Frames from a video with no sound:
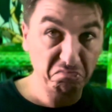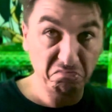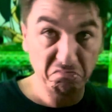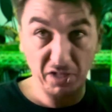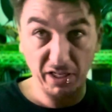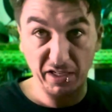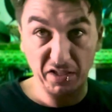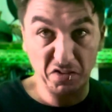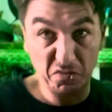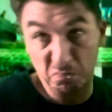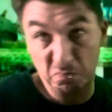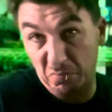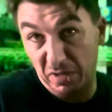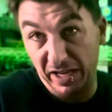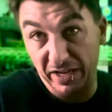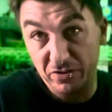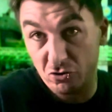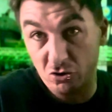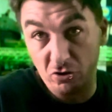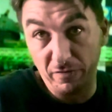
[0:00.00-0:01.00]
I guess
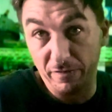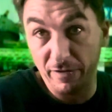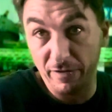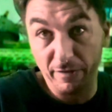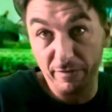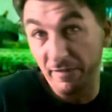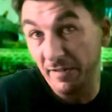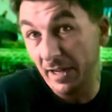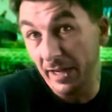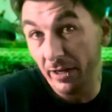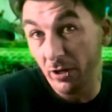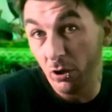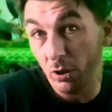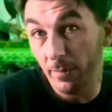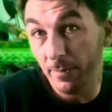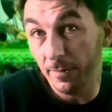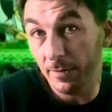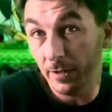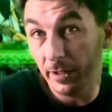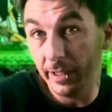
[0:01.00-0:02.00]
bakes should fit fine,
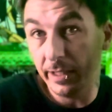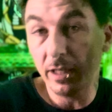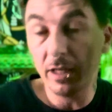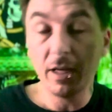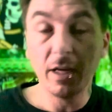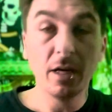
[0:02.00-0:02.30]
hopefully.